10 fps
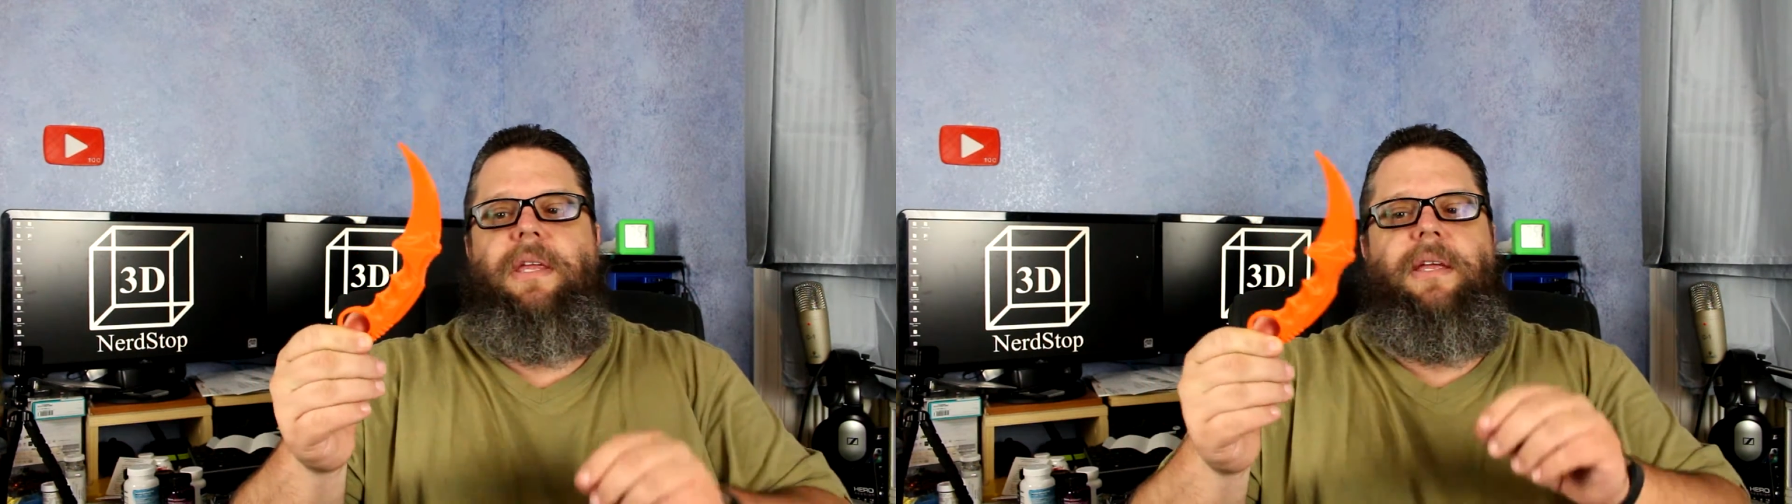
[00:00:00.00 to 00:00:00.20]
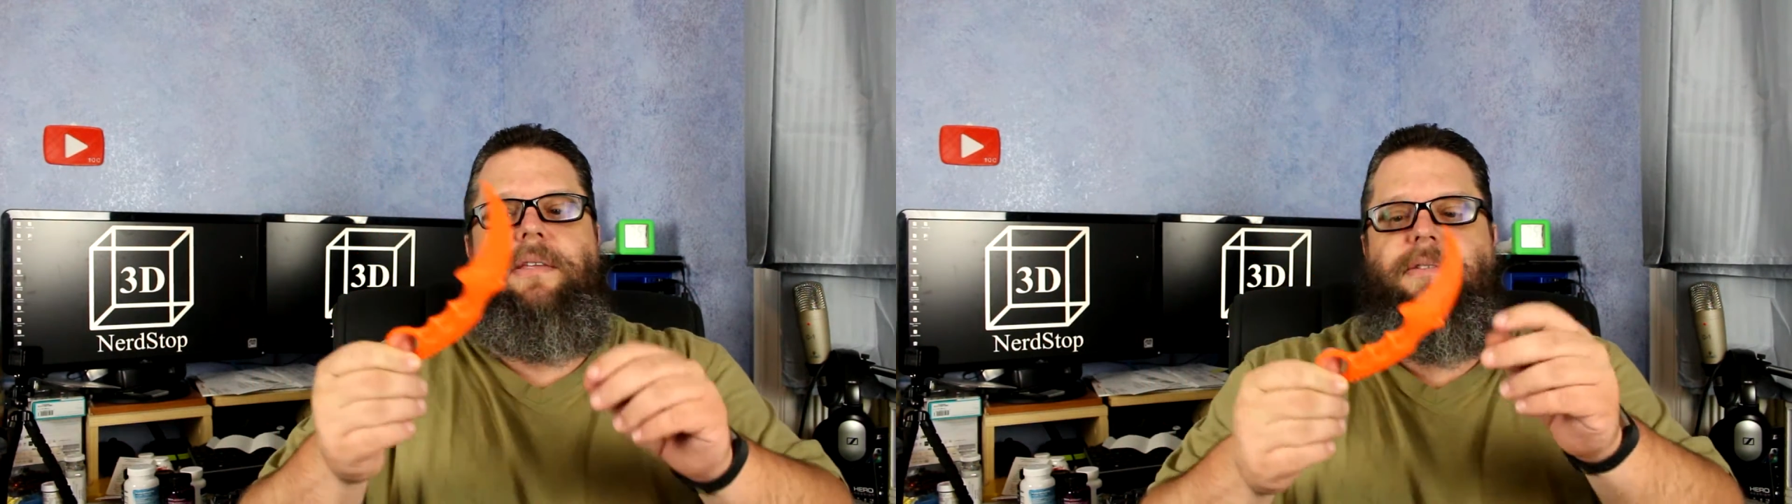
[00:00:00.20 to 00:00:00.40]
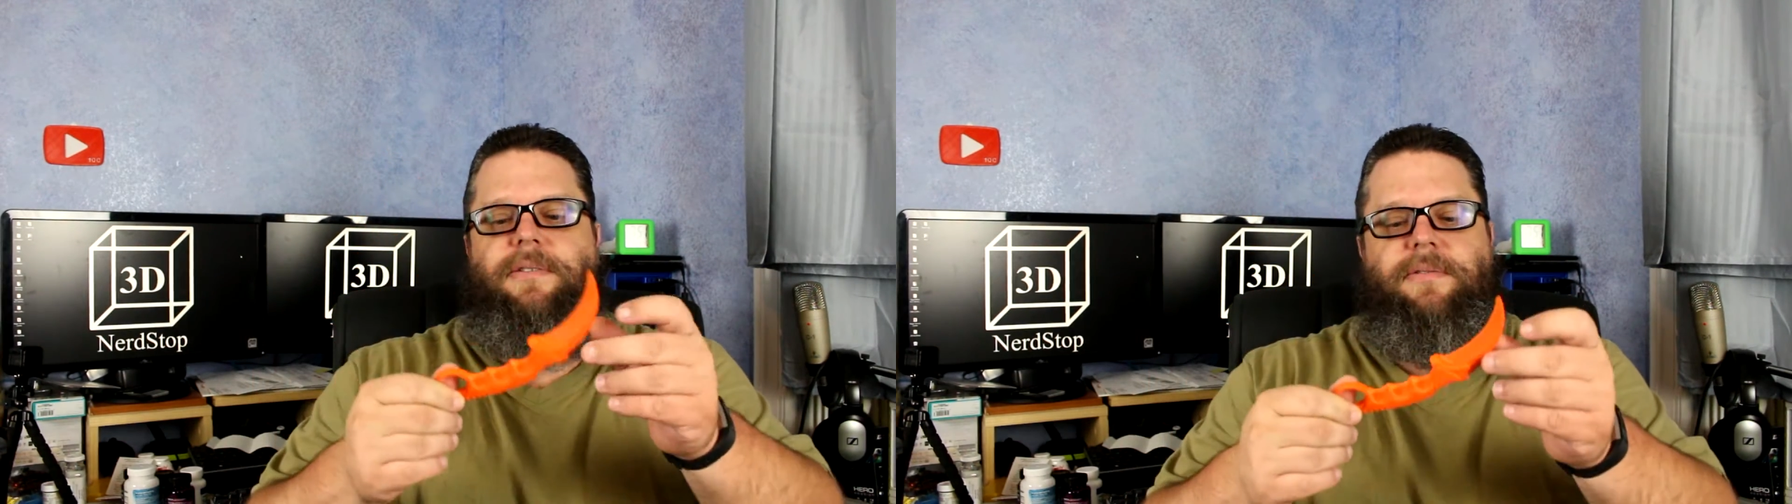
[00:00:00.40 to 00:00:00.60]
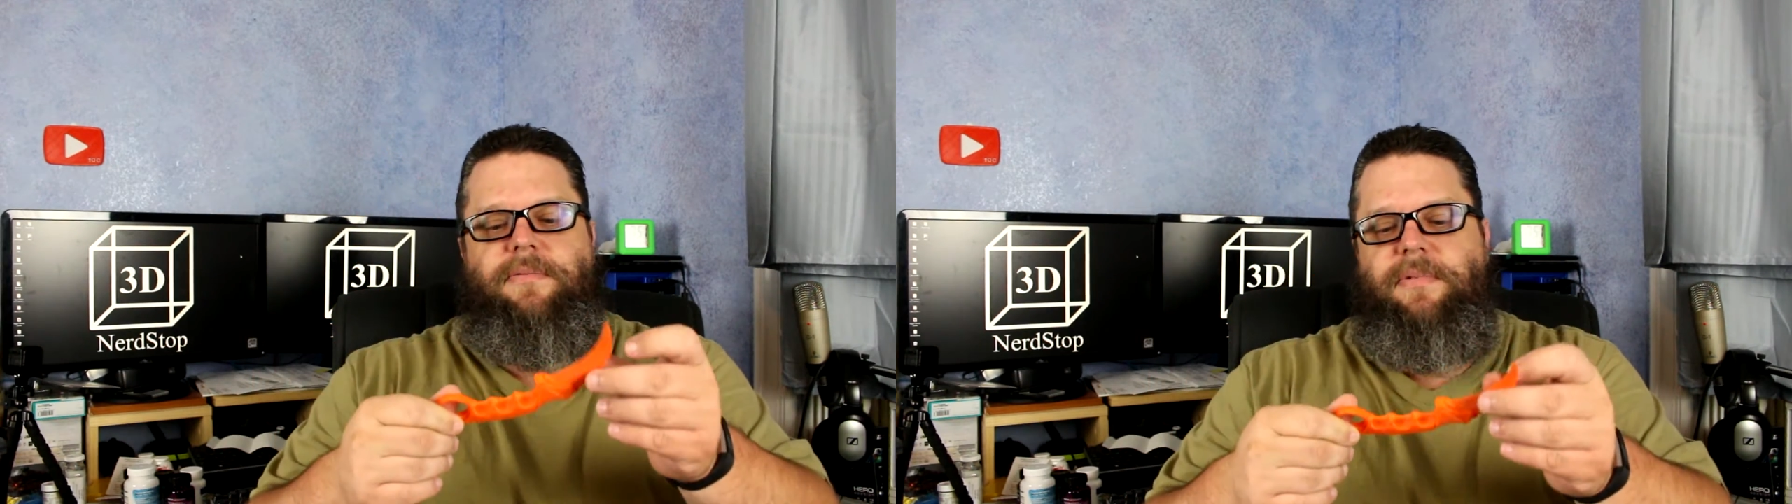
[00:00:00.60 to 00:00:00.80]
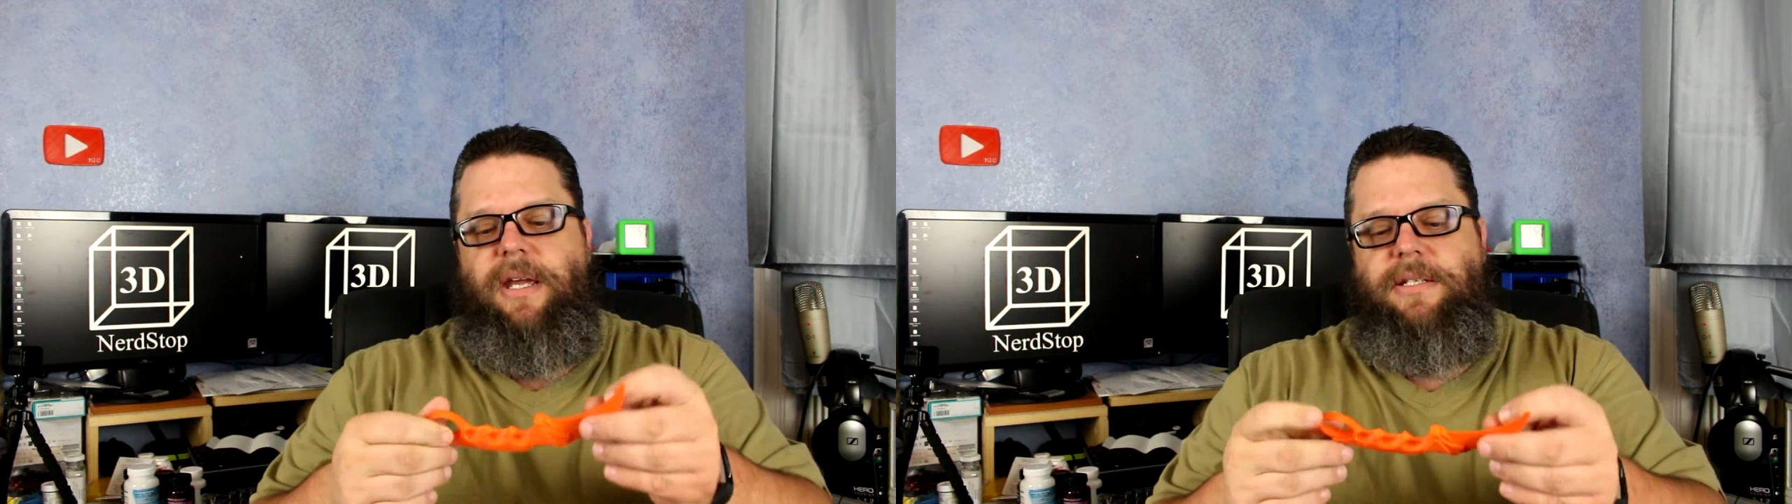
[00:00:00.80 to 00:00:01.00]
It's
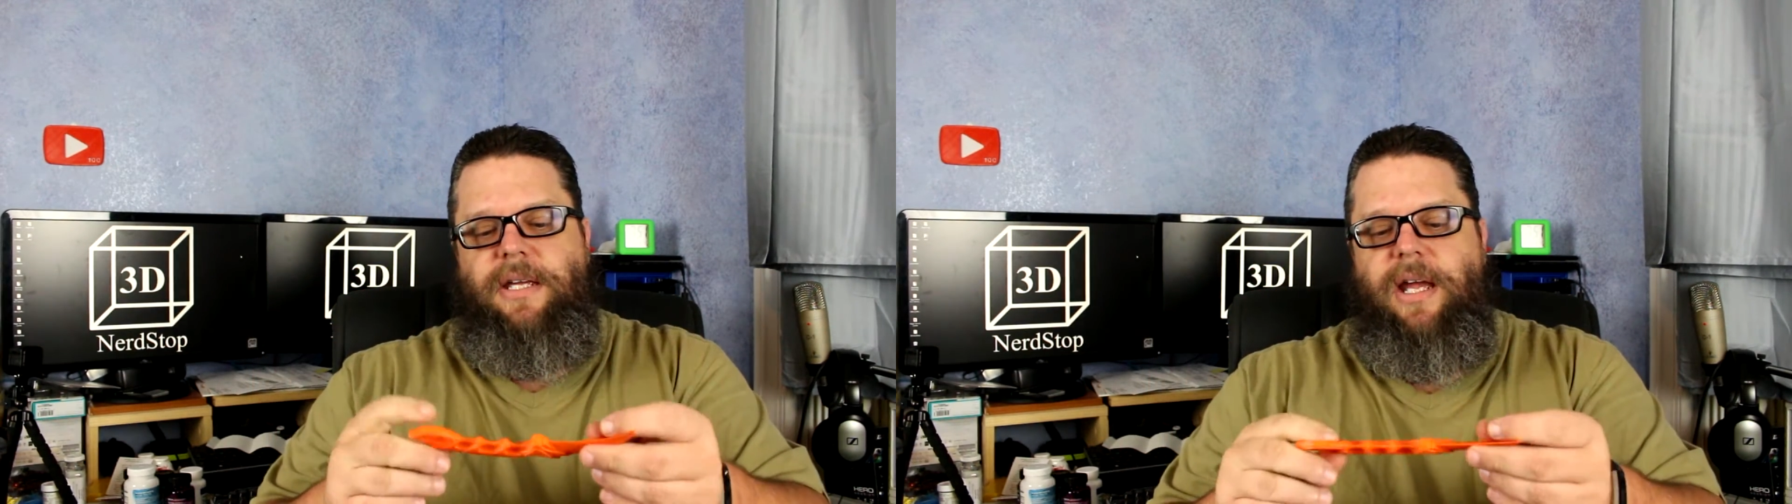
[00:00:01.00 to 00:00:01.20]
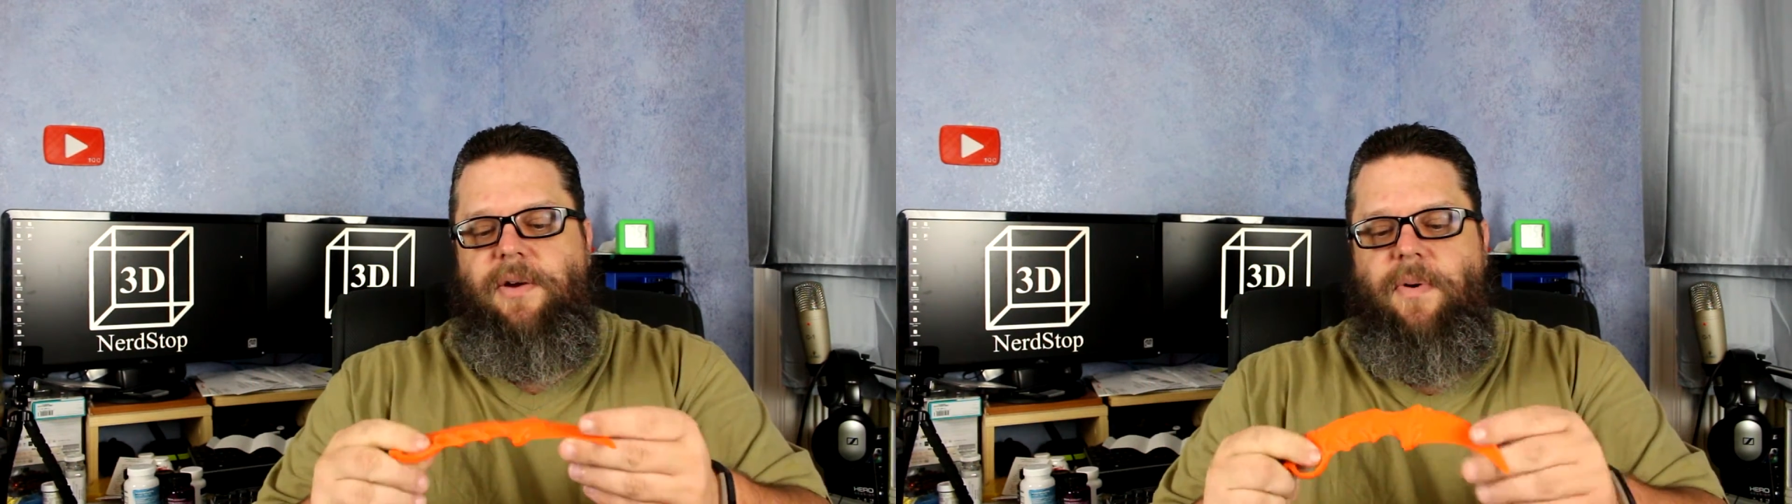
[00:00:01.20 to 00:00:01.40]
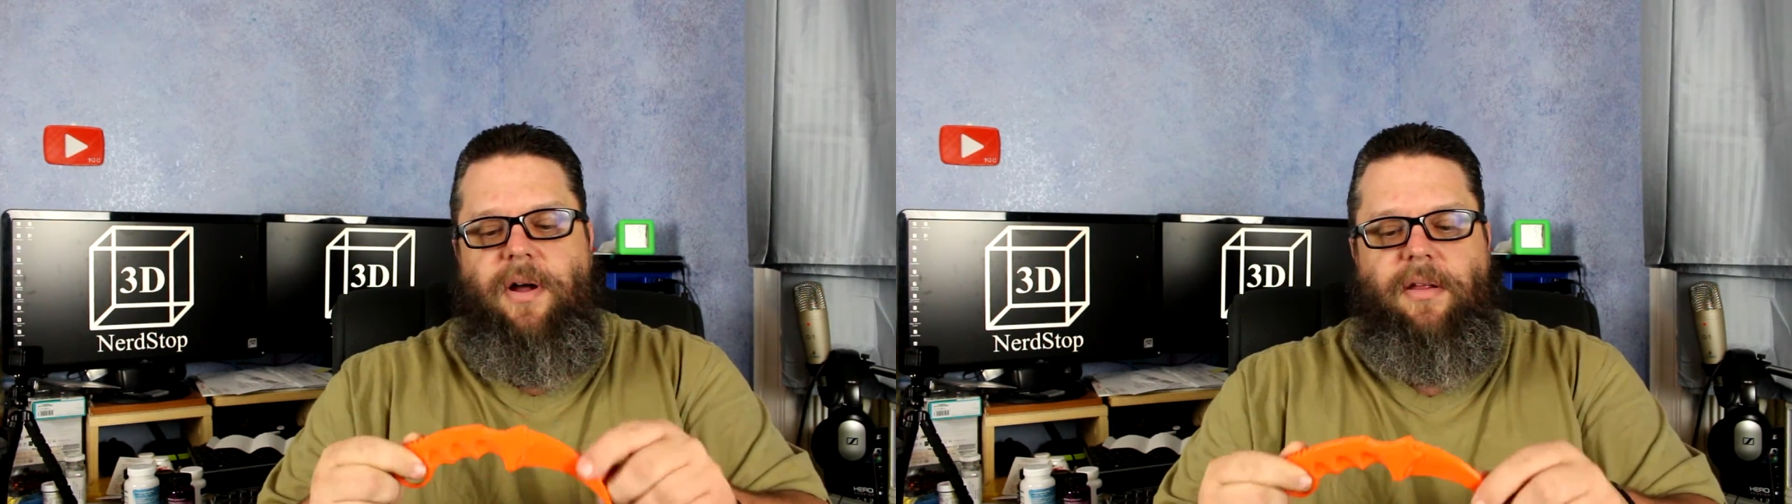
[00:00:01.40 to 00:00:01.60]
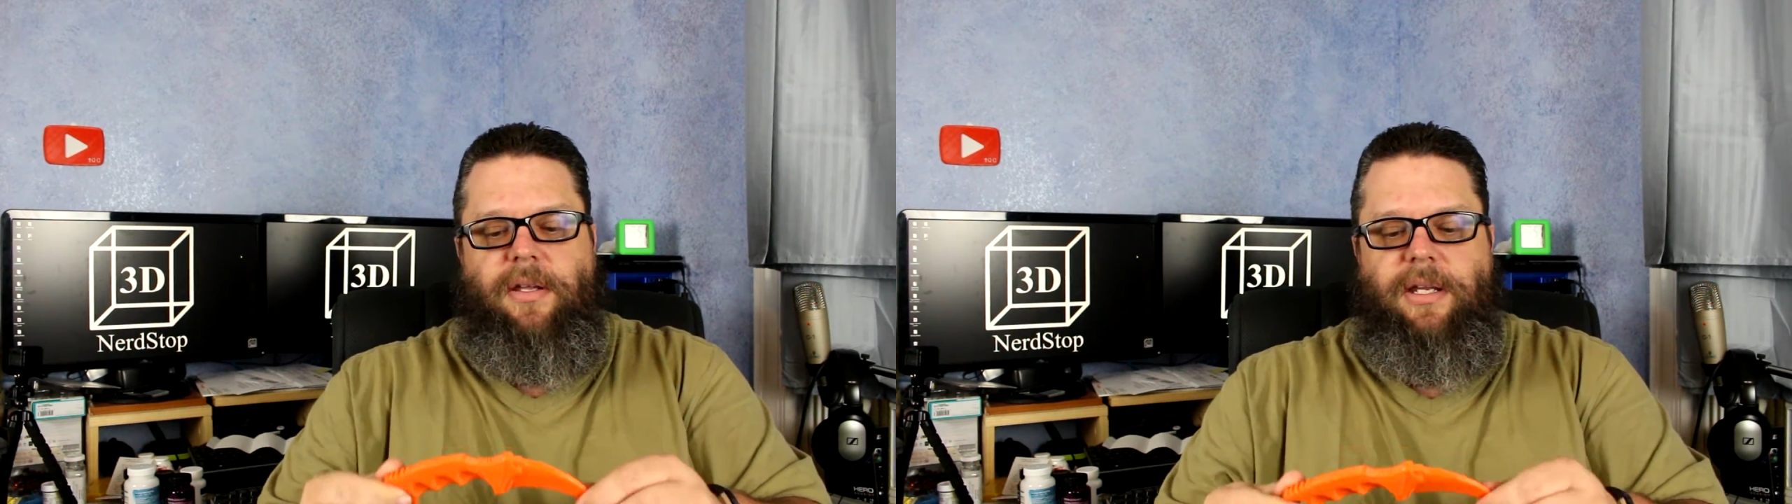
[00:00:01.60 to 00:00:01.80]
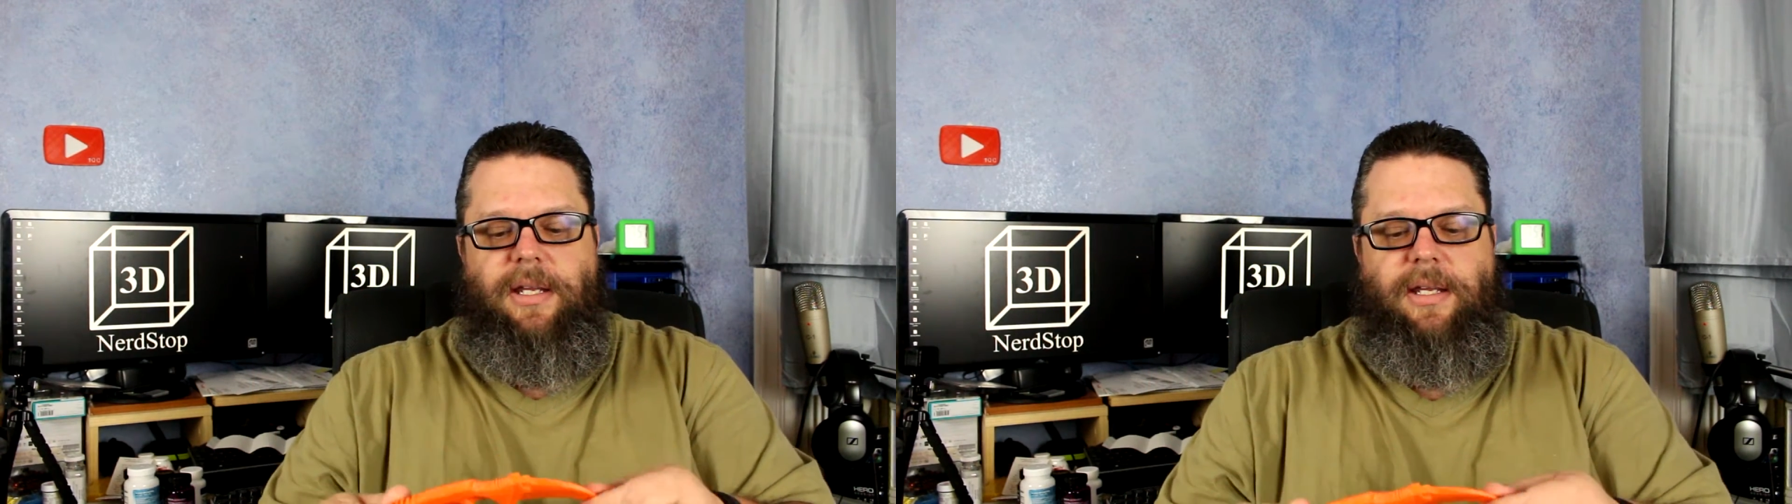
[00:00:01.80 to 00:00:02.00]
nice, high
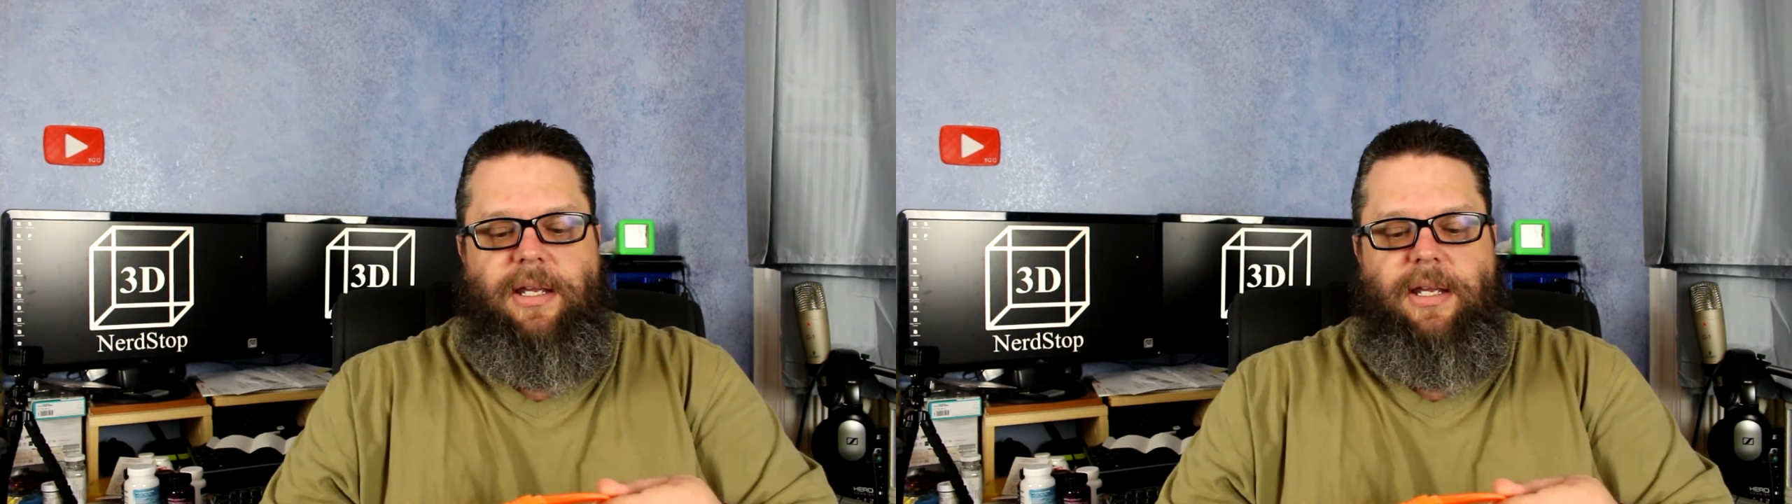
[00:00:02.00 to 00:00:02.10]
quality.